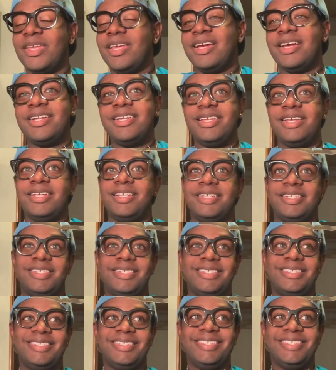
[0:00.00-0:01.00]
I
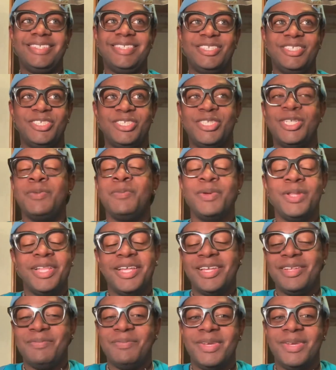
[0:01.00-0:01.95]
didn't. She believed